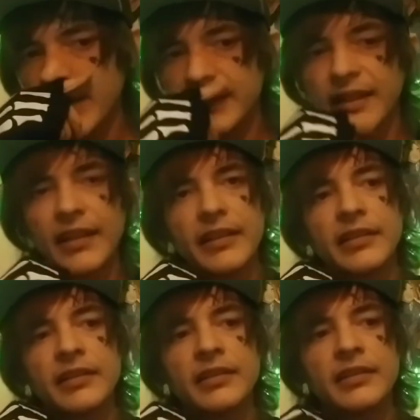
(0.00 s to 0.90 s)

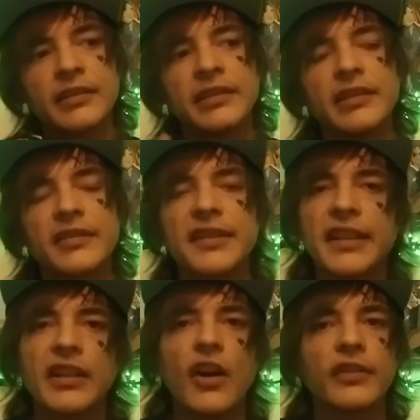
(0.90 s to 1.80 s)
And
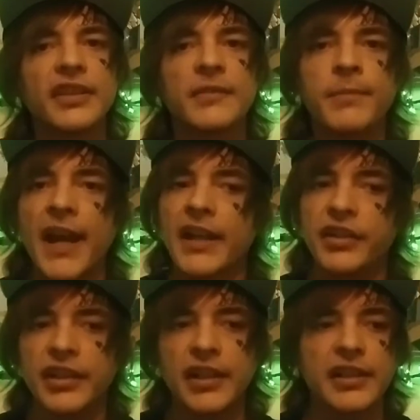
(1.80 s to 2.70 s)
seeing all this bad
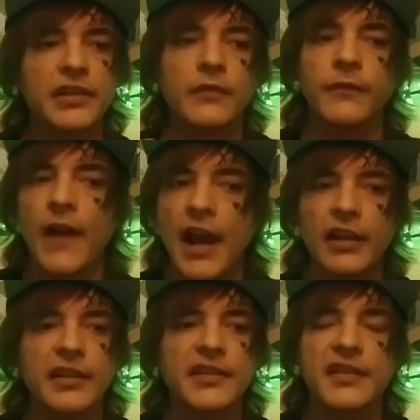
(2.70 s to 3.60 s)
shit,
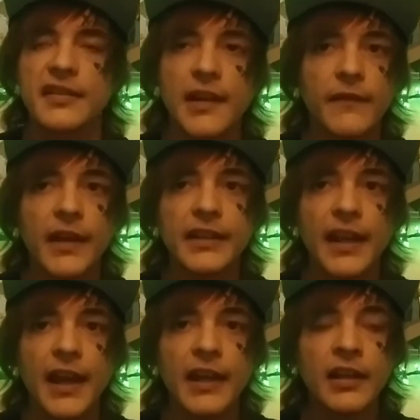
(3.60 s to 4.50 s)
violence and stuff like
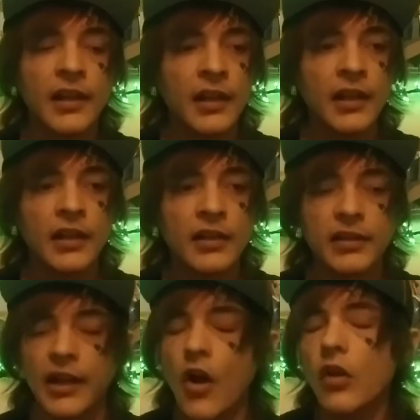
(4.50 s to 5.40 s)
that,
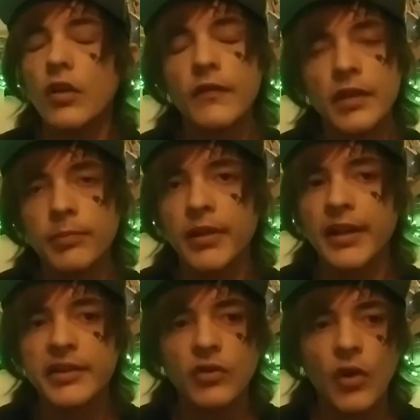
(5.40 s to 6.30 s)
like all over the
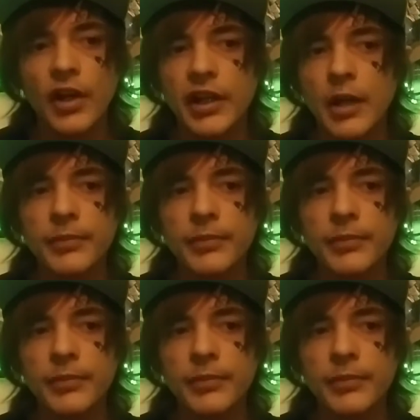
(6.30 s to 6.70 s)
place growing up,